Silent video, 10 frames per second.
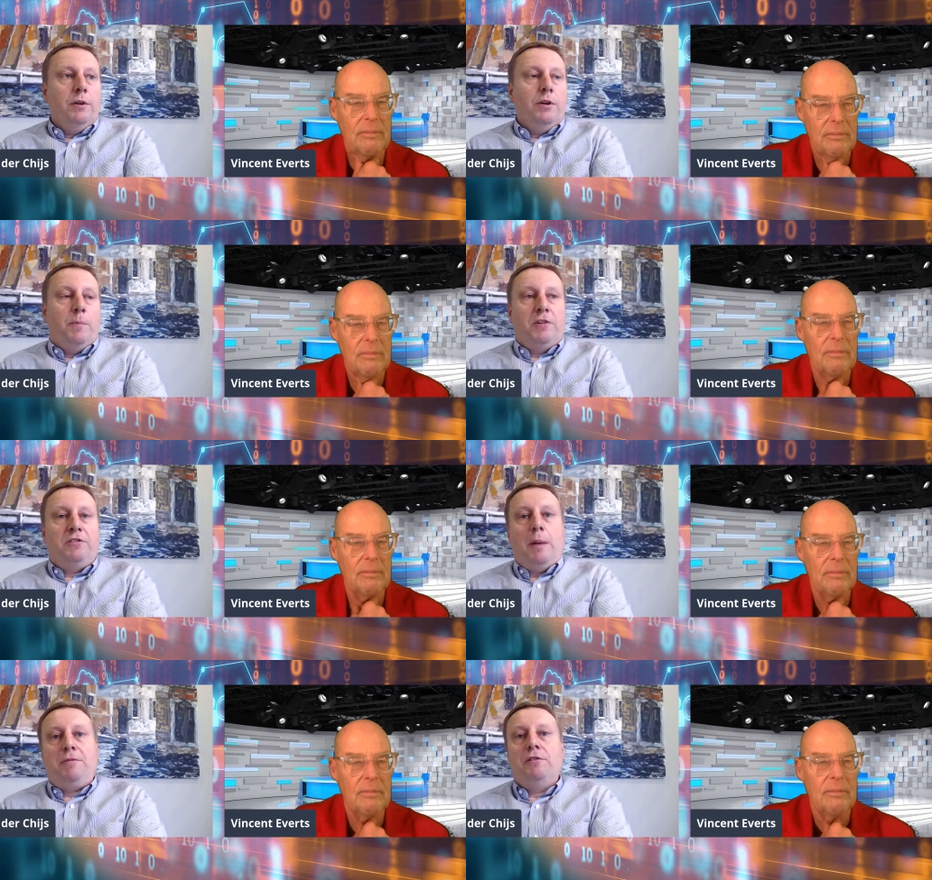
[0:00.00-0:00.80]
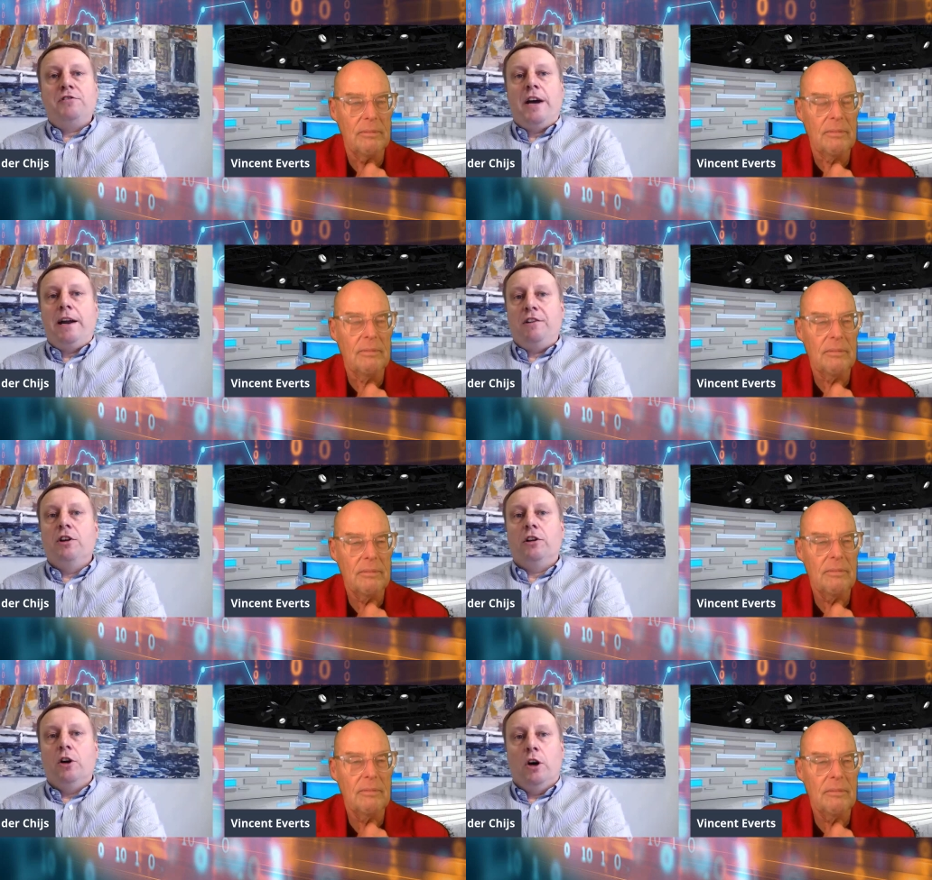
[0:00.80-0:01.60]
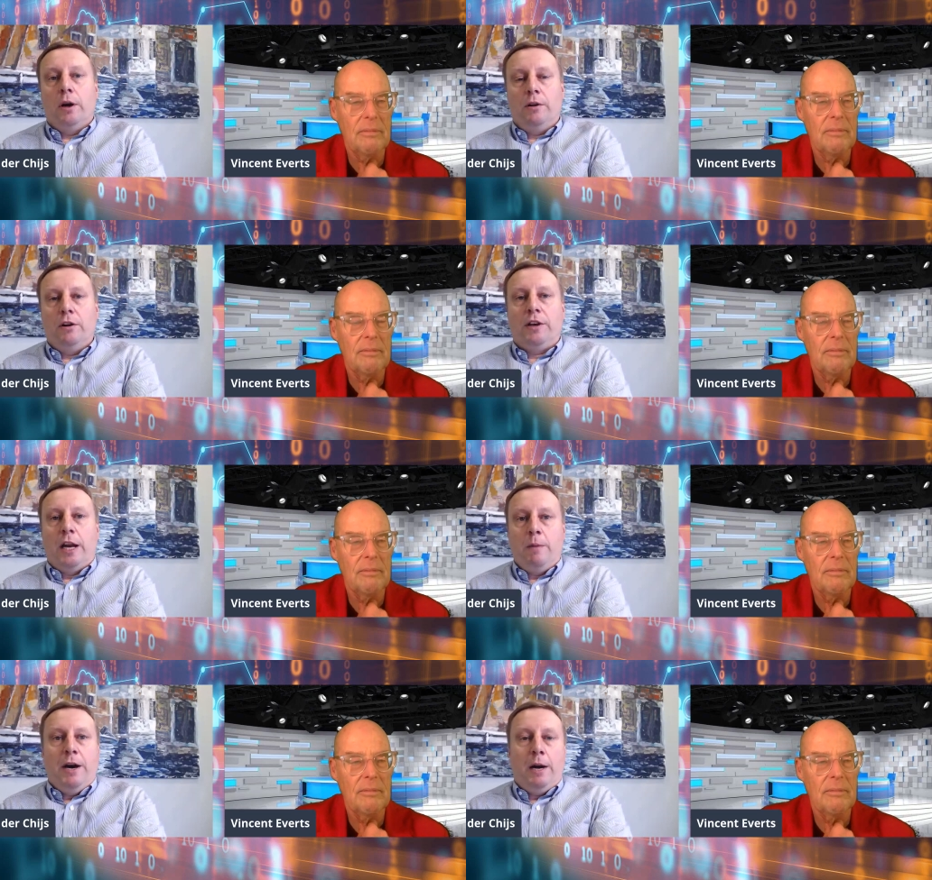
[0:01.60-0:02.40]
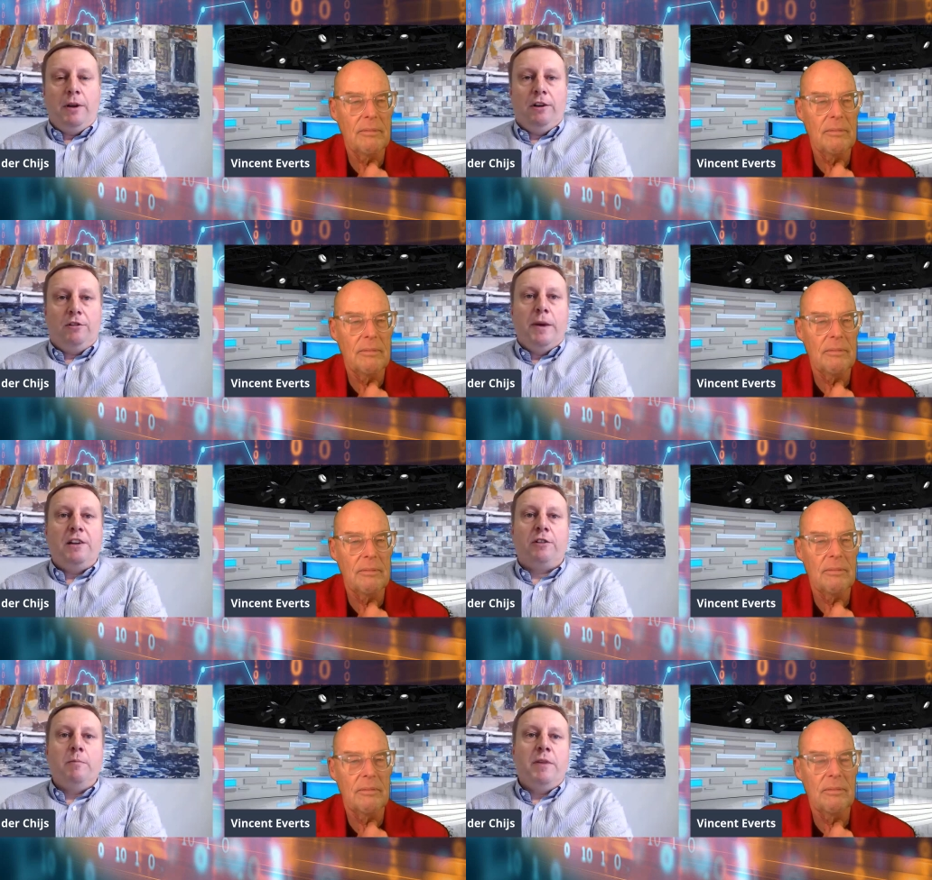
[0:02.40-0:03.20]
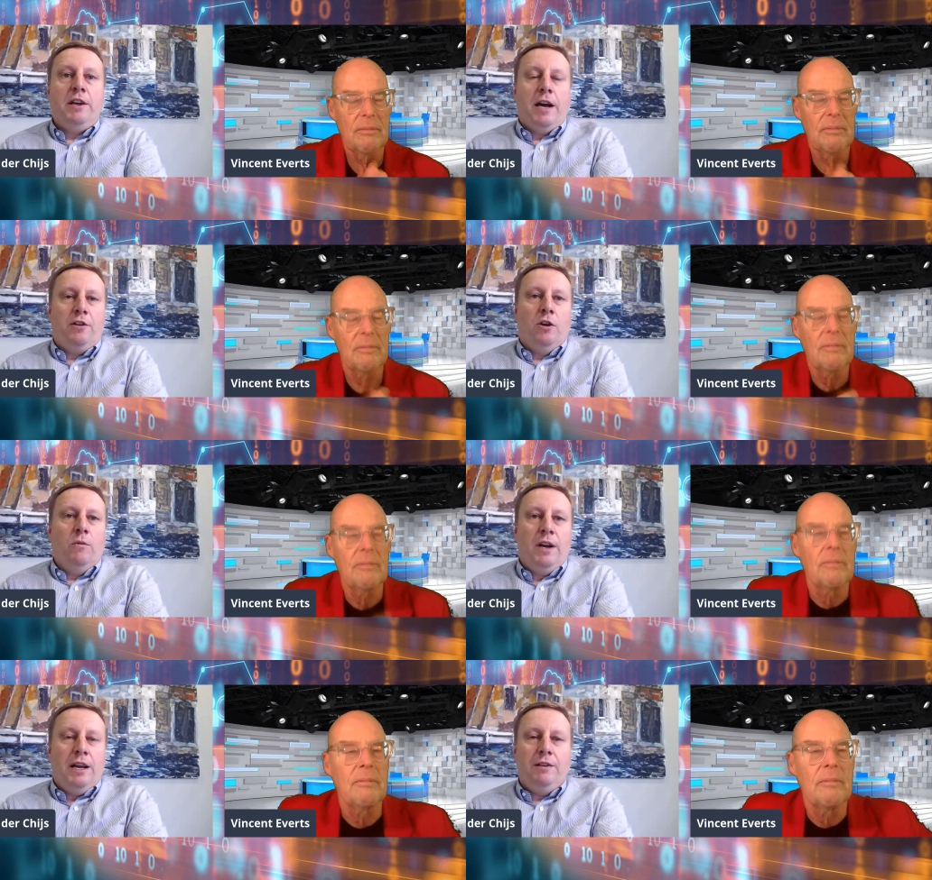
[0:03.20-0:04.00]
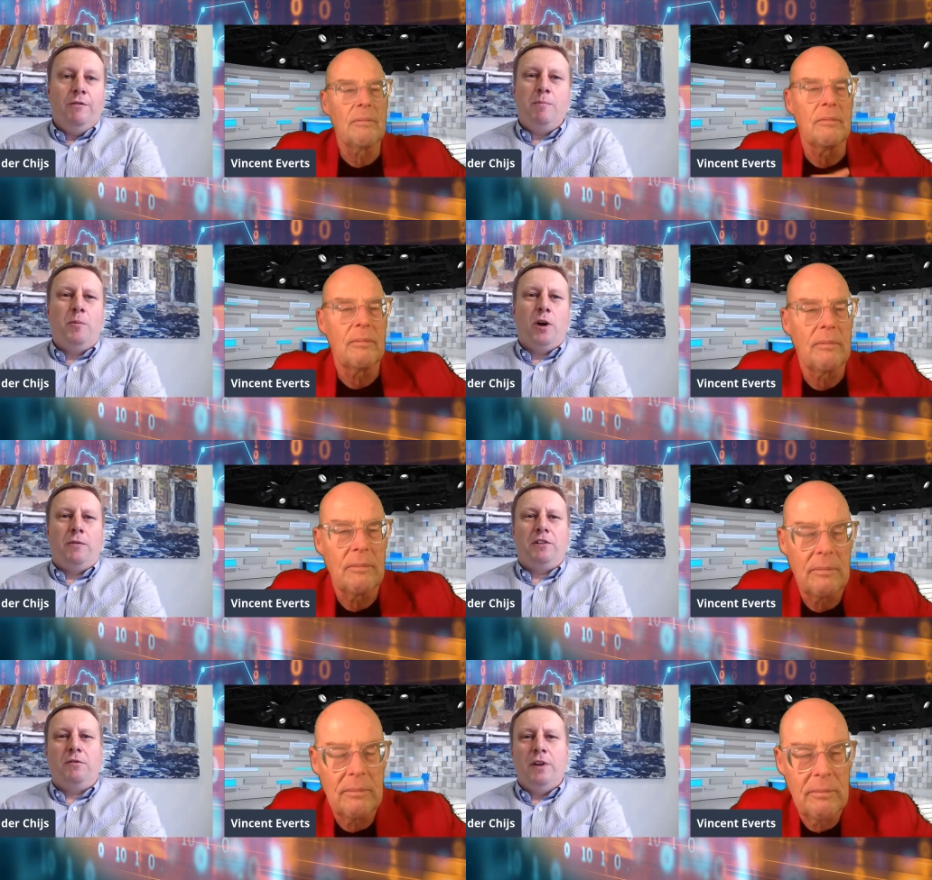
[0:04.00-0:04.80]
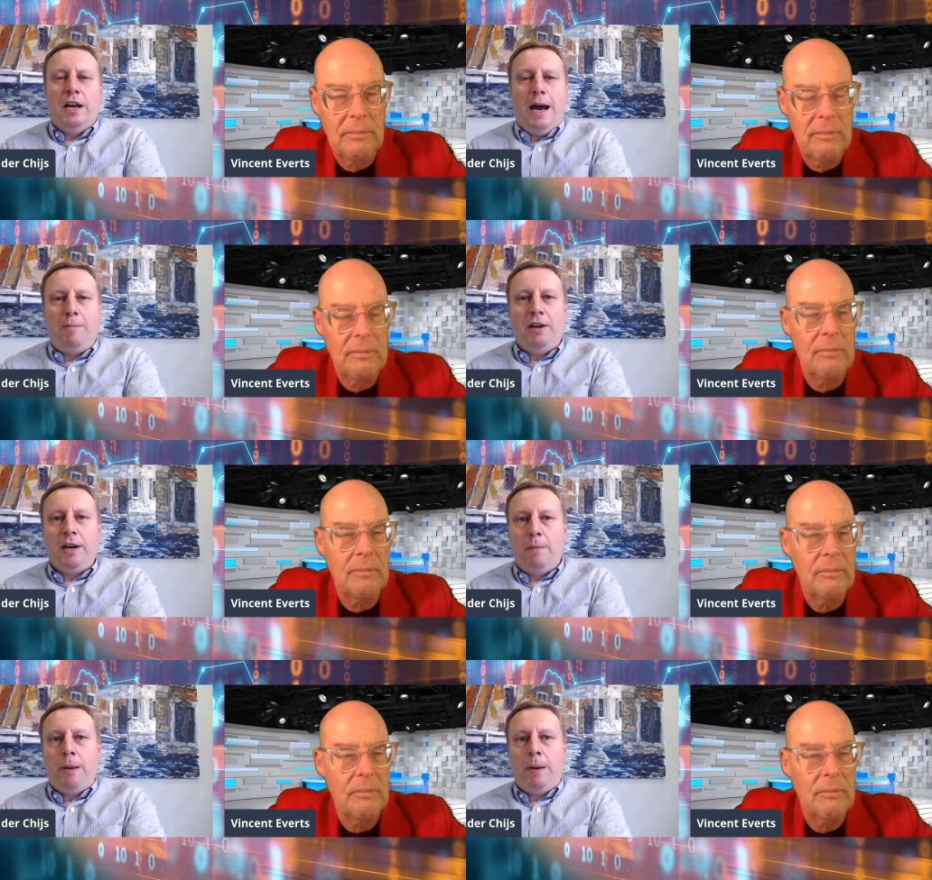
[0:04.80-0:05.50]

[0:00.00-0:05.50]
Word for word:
Speaker 1: the perception of China is not going, not getting better because mainstream media don't really report what's really happening there.